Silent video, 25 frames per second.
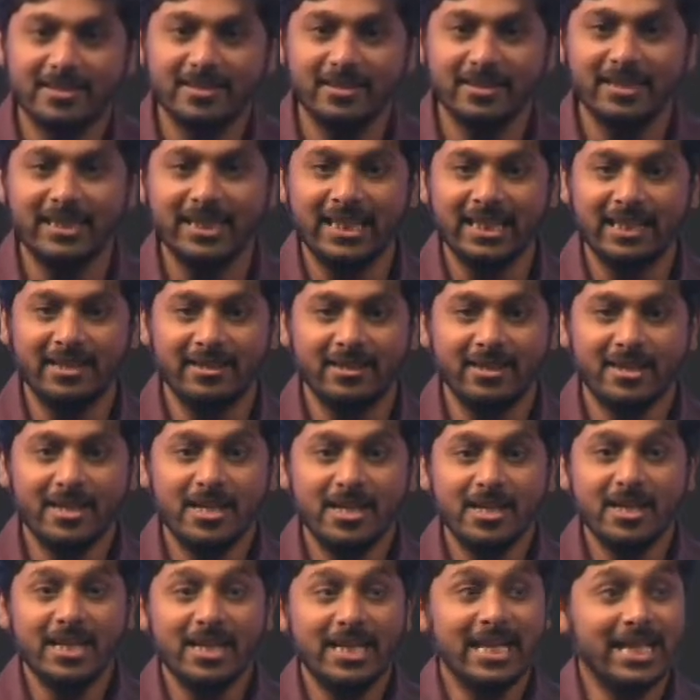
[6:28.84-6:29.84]
dirty?
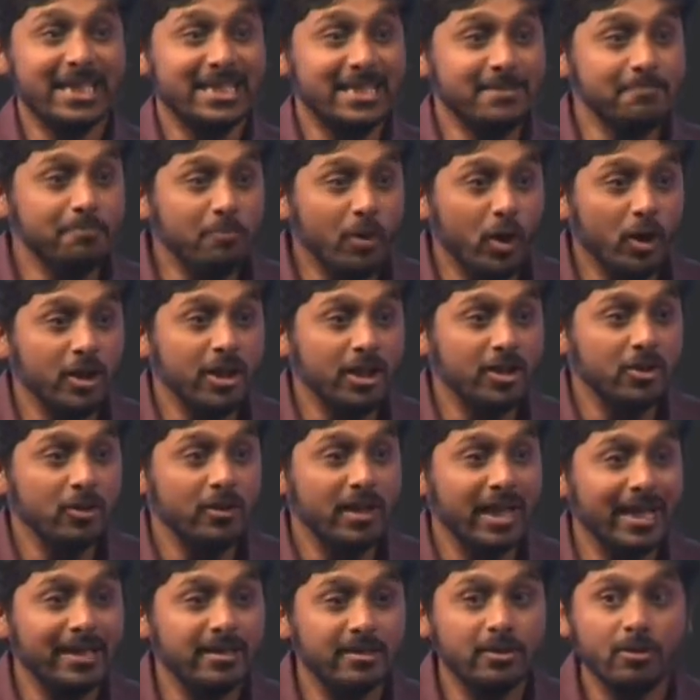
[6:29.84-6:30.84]
It's important to
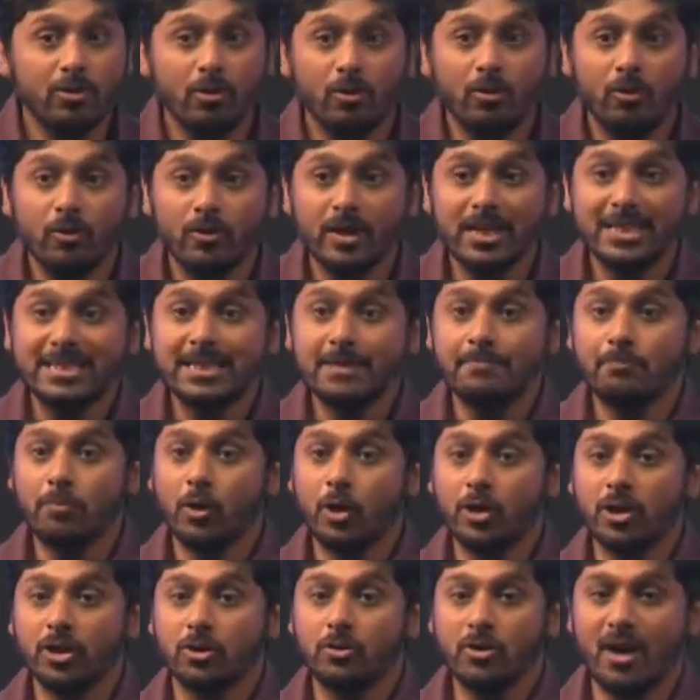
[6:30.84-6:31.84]
let go. It's
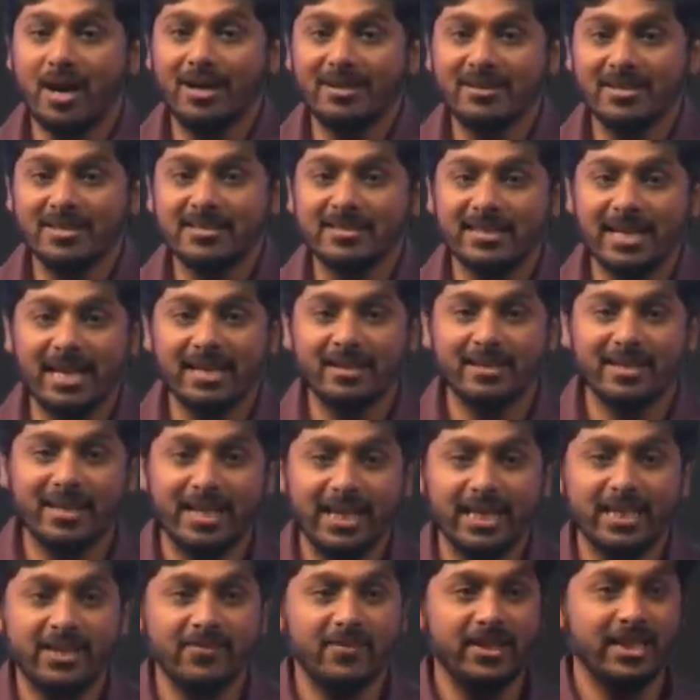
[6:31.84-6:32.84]
important to understand
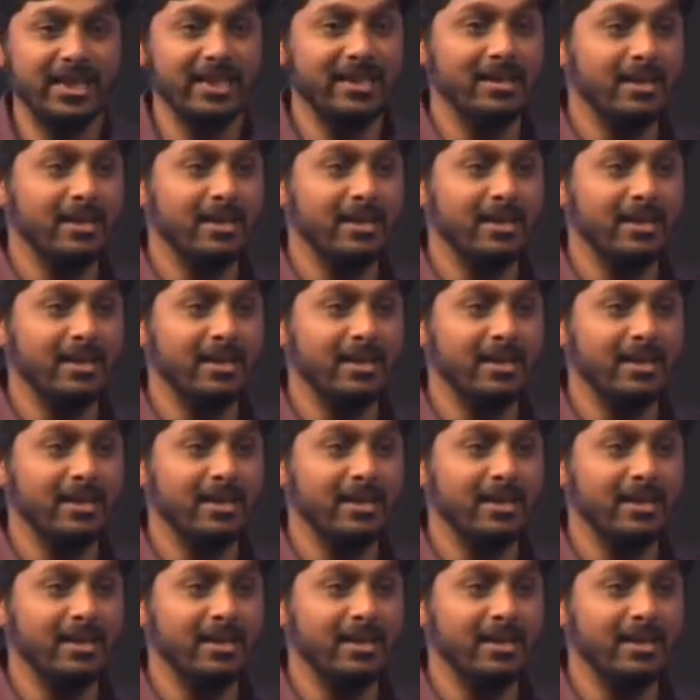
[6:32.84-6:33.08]
creativity